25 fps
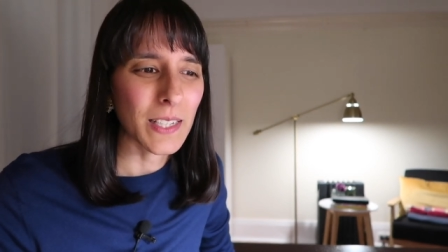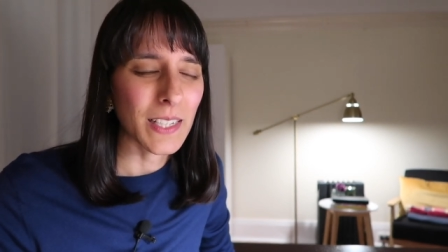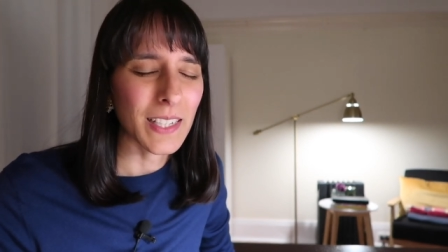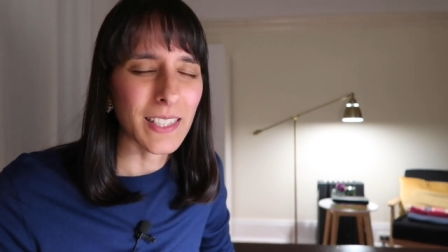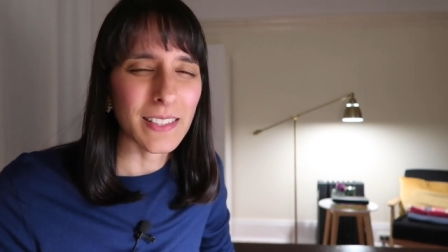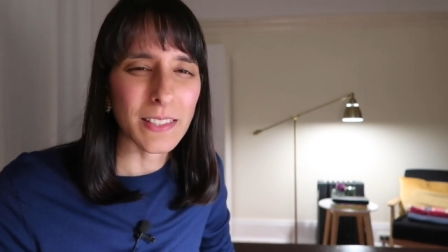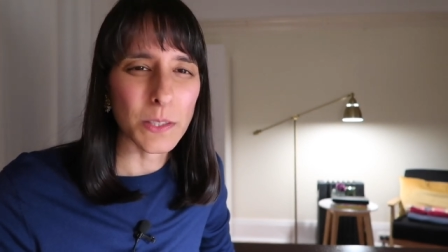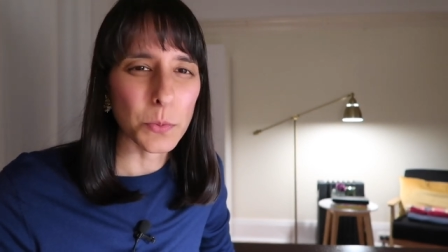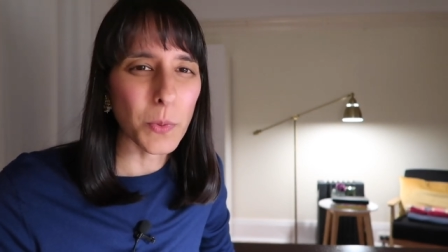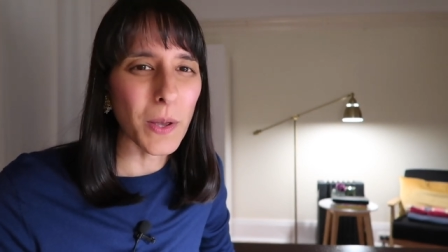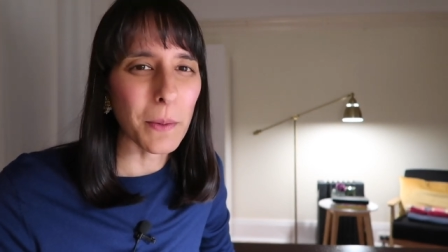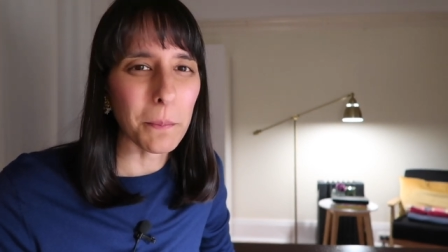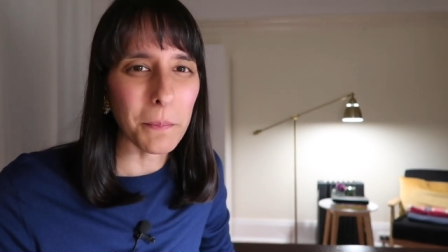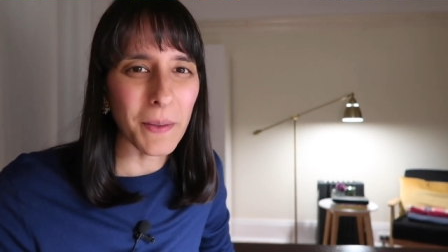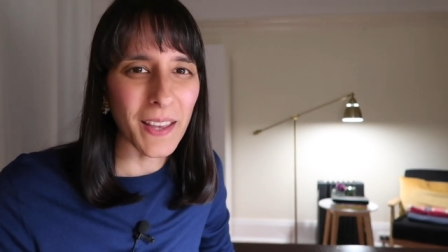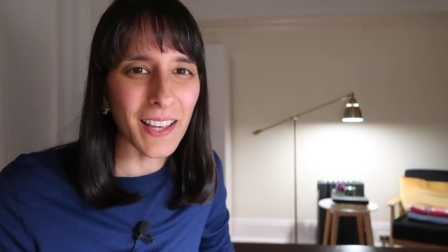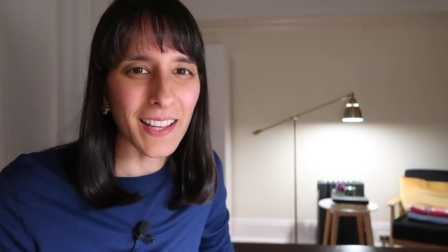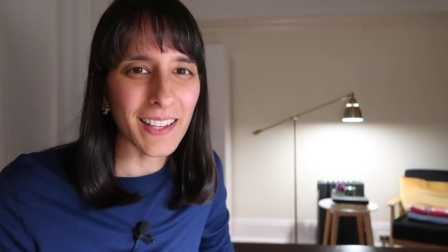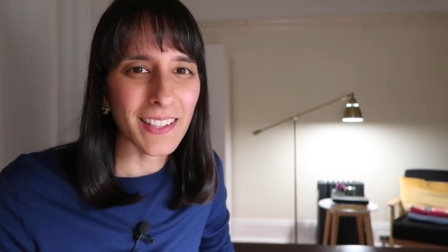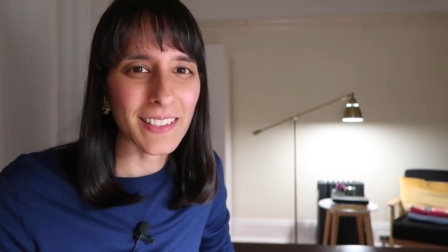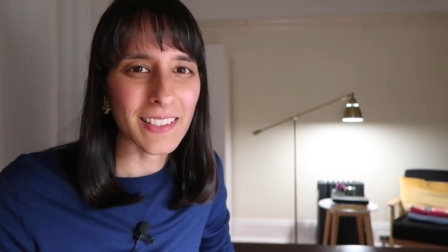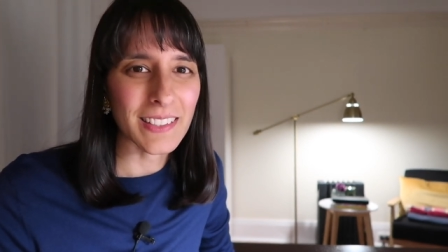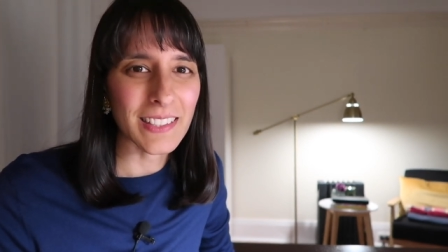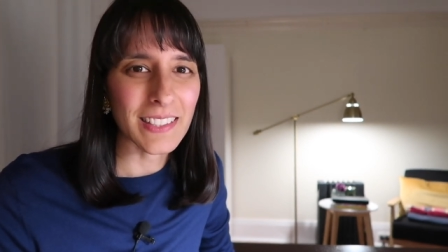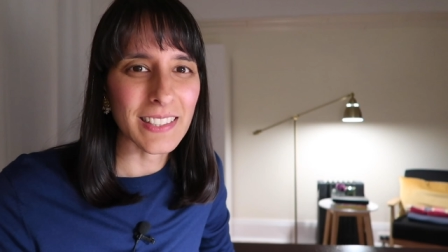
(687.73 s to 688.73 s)
in
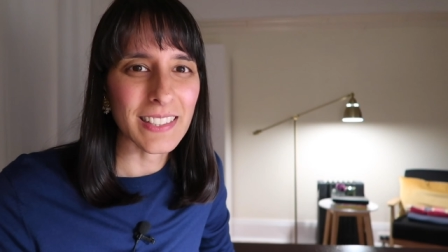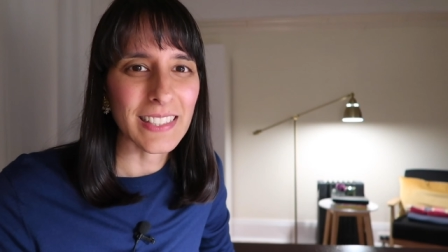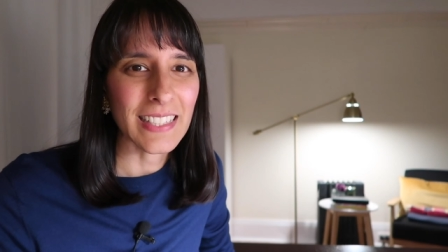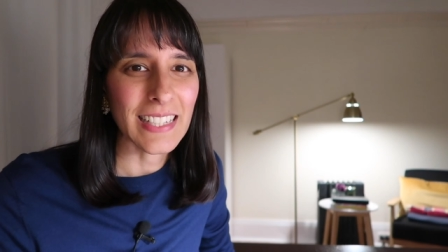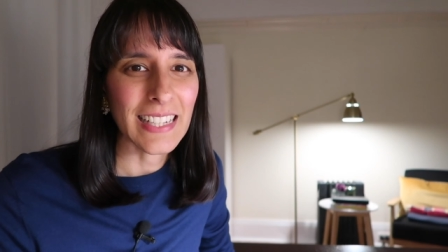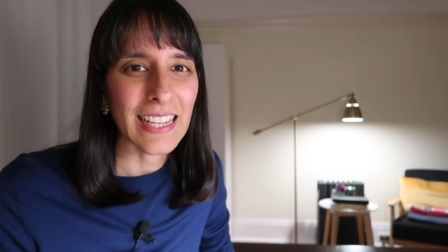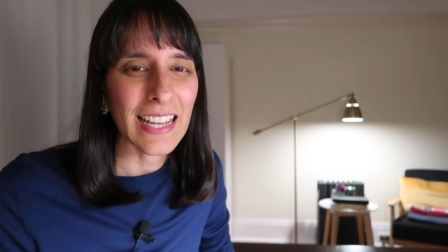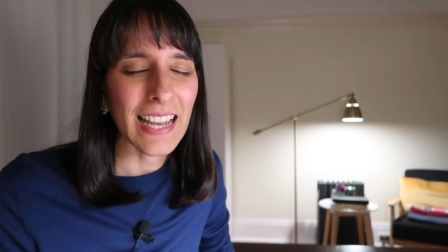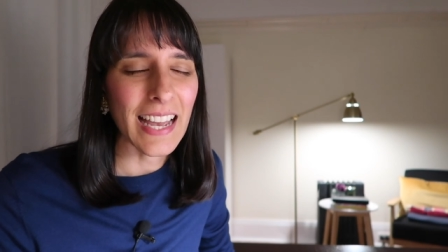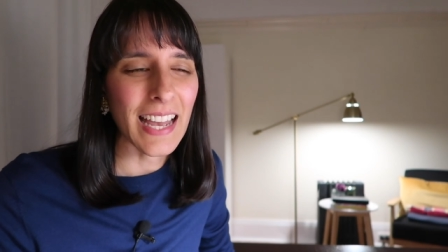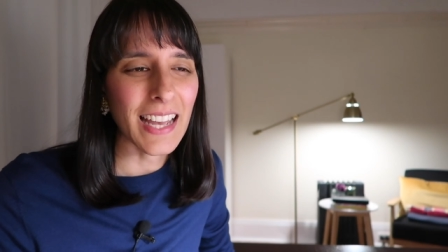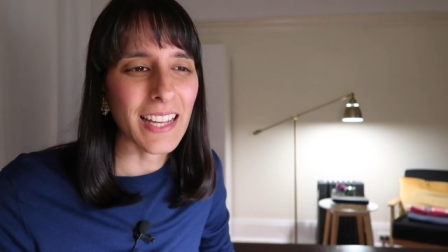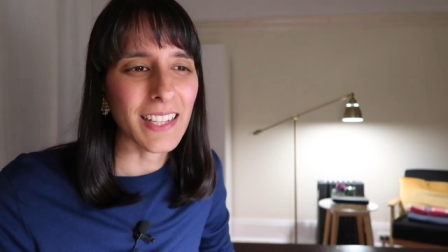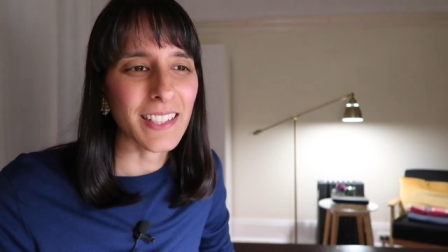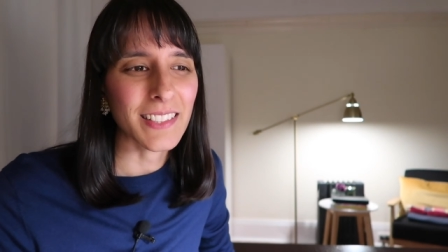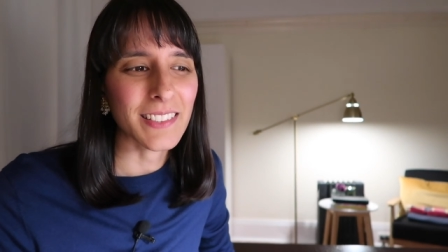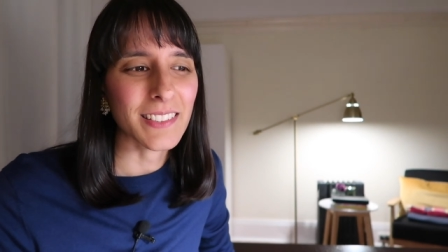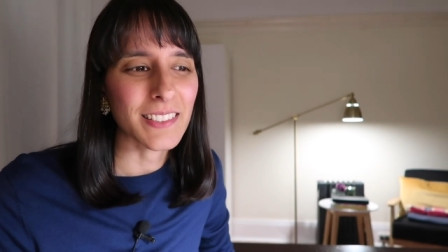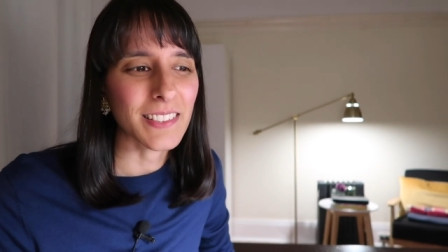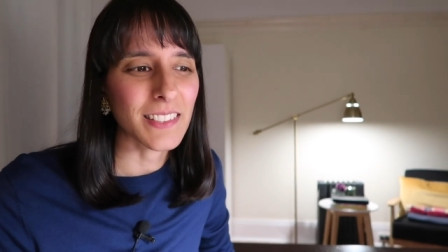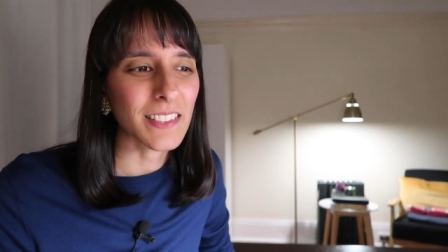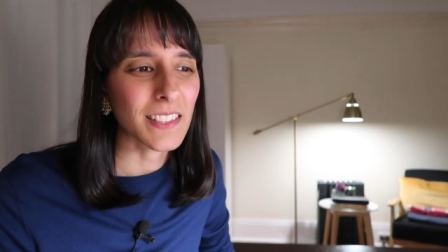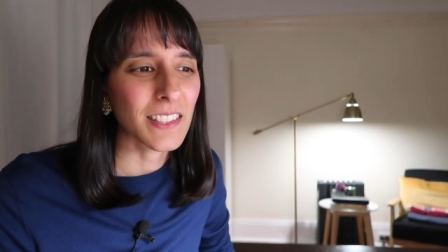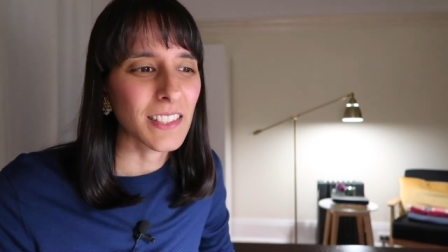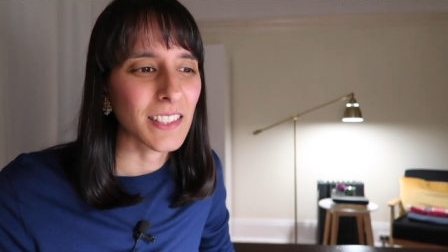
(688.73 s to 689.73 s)
sweatpants
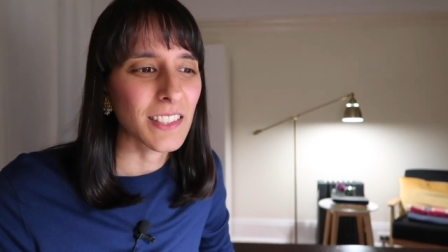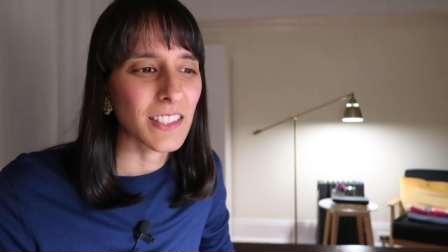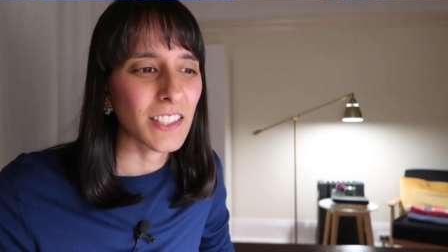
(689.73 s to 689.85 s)
and,